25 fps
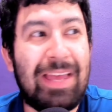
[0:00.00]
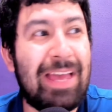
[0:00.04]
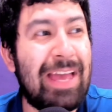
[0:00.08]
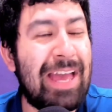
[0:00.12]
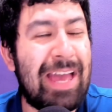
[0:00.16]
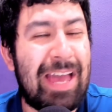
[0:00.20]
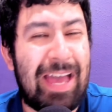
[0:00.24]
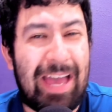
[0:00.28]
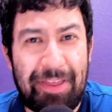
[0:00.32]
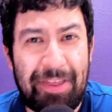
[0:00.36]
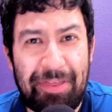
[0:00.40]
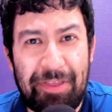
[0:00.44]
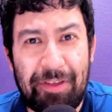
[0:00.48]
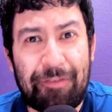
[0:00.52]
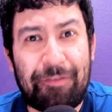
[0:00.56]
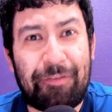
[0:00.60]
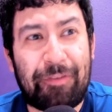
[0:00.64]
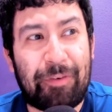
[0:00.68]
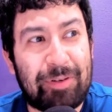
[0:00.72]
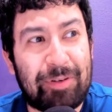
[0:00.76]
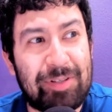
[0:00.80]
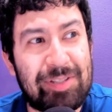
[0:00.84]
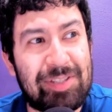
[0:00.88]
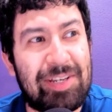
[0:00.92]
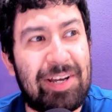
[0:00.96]
And the
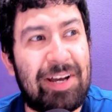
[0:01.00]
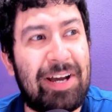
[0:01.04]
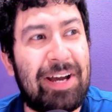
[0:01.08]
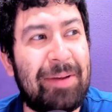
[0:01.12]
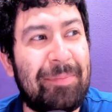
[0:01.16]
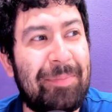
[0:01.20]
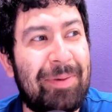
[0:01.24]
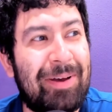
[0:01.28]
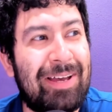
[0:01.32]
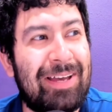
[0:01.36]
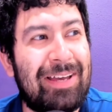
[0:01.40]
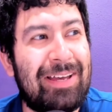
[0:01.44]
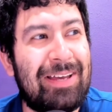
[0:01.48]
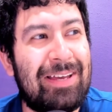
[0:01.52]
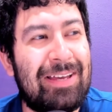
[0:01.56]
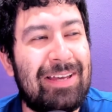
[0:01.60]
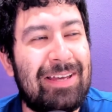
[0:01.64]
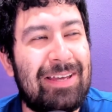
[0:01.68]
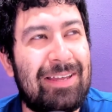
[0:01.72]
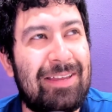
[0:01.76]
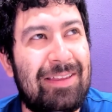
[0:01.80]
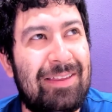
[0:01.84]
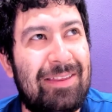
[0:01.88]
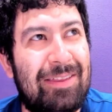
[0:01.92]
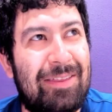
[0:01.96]
first time
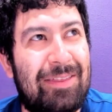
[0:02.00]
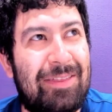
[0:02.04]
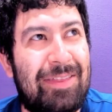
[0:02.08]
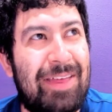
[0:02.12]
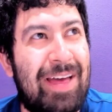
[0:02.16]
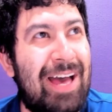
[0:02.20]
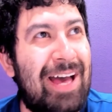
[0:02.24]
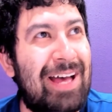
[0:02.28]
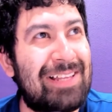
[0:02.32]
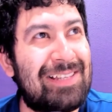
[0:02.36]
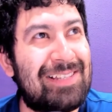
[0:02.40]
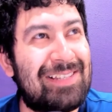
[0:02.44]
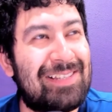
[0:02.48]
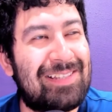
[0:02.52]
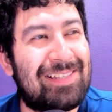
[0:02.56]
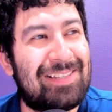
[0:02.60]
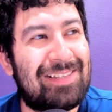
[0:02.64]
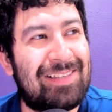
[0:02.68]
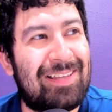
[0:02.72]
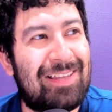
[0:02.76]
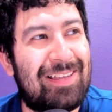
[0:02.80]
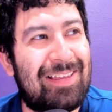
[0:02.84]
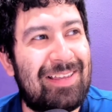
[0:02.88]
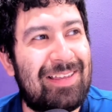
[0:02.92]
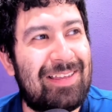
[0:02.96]
that
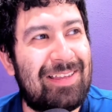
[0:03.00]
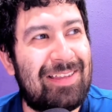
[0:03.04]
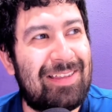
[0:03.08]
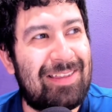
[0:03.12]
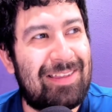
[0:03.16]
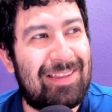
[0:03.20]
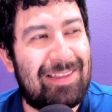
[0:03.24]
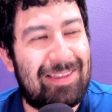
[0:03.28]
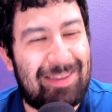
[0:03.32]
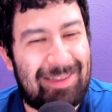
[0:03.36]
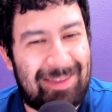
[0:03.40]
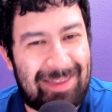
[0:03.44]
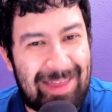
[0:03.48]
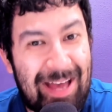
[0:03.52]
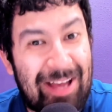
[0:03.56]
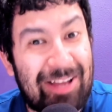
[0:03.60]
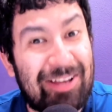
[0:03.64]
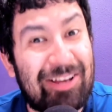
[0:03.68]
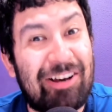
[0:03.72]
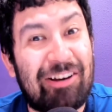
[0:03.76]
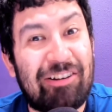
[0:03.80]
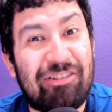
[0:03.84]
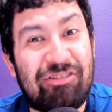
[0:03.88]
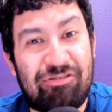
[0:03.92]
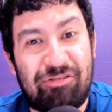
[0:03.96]
that
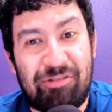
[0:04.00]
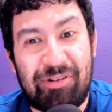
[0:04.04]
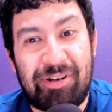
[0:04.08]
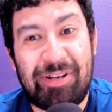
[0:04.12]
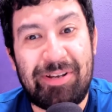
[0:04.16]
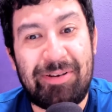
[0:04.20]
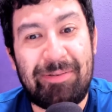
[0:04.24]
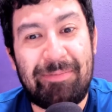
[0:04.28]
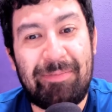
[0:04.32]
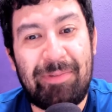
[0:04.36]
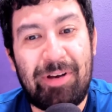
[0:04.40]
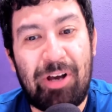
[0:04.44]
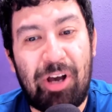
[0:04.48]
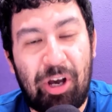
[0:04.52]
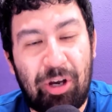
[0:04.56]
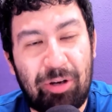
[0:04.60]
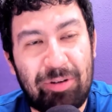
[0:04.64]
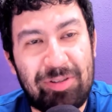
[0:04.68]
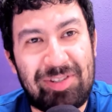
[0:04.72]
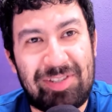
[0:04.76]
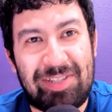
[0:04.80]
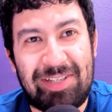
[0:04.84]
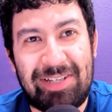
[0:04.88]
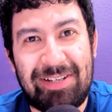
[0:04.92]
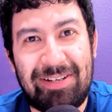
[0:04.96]
country
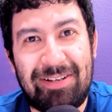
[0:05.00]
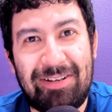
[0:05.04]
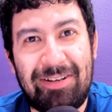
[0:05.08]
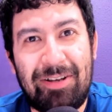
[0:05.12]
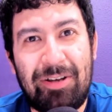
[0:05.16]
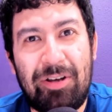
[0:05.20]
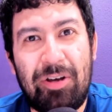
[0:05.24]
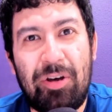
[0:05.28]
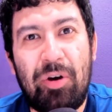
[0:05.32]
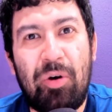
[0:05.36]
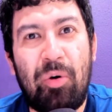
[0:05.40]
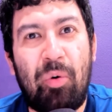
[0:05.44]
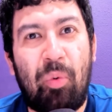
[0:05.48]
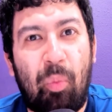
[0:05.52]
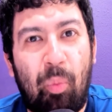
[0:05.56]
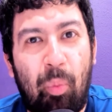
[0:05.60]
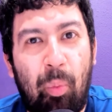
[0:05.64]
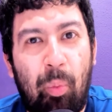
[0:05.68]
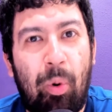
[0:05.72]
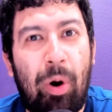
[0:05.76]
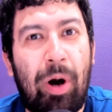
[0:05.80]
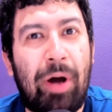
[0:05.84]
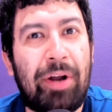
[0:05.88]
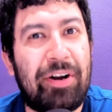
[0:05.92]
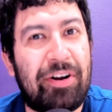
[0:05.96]
hosting
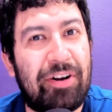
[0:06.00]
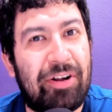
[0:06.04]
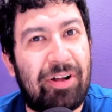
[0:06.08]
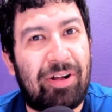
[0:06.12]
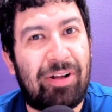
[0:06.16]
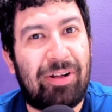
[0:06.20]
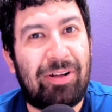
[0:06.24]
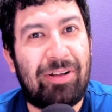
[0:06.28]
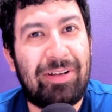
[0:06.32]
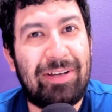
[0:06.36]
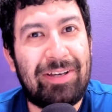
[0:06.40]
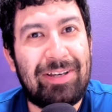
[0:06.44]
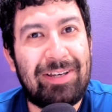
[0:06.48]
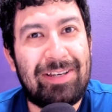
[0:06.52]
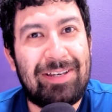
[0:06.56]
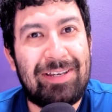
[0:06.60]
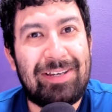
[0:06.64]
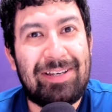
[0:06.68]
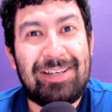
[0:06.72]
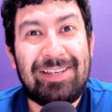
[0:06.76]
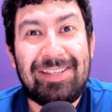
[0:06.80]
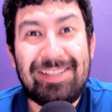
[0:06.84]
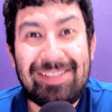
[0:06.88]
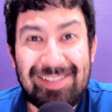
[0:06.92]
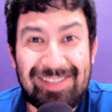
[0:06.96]
won it all
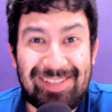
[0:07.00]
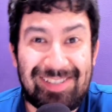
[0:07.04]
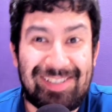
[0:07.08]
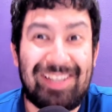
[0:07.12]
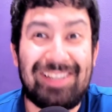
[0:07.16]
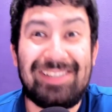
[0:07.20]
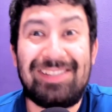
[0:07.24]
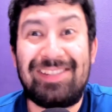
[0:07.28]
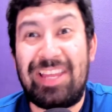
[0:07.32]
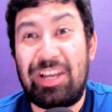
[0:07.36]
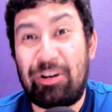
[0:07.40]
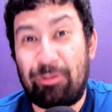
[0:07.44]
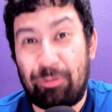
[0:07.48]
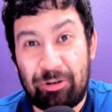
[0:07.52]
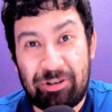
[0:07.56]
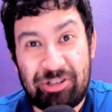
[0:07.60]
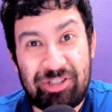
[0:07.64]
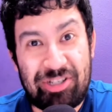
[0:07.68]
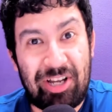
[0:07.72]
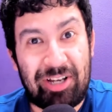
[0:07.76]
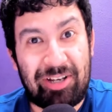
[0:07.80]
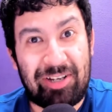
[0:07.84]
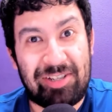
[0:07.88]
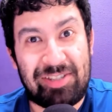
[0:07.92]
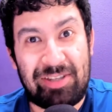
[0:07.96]
since they were
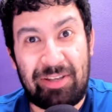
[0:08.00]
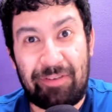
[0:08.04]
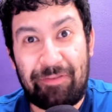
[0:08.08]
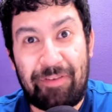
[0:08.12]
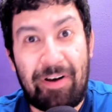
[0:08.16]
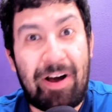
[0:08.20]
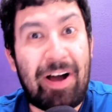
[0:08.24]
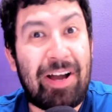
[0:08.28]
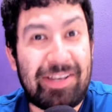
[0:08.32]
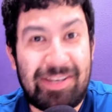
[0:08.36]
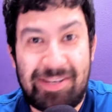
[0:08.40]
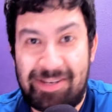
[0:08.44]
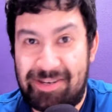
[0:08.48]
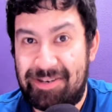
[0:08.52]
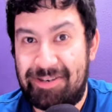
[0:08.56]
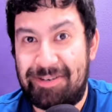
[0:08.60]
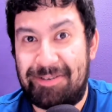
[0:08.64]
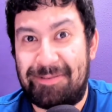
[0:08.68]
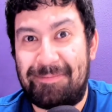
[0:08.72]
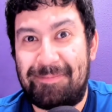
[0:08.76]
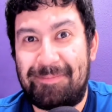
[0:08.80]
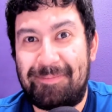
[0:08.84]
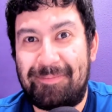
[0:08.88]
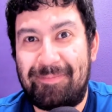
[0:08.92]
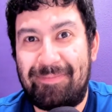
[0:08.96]
Czechoslovakia.
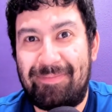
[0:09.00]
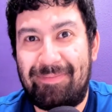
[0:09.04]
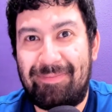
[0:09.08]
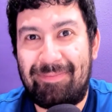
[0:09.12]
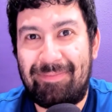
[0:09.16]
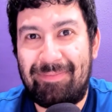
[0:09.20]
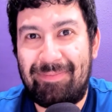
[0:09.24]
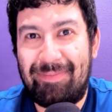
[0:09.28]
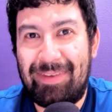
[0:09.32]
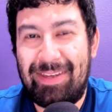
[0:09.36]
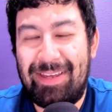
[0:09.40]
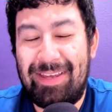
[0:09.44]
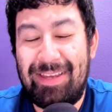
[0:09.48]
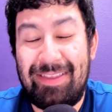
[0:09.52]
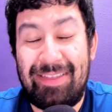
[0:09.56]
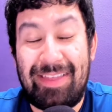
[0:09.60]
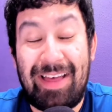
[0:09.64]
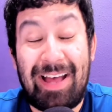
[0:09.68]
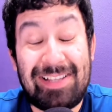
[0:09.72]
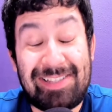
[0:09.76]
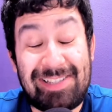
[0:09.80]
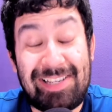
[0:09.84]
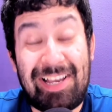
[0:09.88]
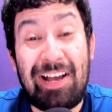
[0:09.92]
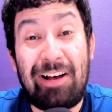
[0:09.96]

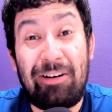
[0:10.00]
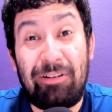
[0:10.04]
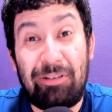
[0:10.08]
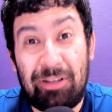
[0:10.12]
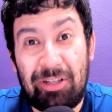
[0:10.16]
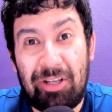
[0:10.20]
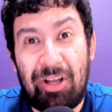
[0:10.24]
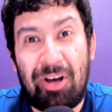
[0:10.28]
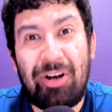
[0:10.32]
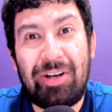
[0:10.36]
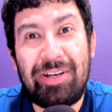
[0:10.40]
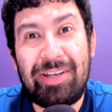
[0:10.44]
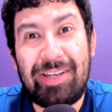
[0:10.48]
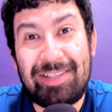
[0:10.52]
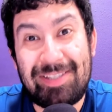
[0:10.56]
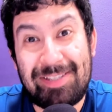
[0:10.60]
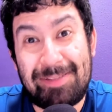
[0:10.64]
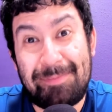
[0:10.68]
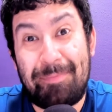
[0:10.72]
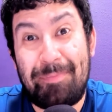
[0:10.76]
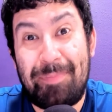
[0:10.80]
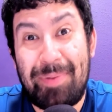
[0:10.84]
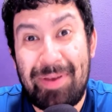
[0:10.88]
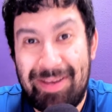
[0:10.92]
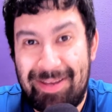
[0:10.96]
That's how long it's
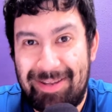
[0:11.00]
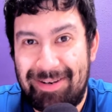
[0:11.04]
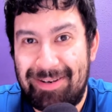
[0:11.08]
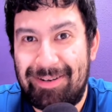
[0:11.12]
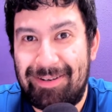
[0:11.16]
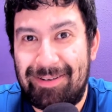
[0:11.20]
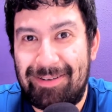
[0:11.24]
been.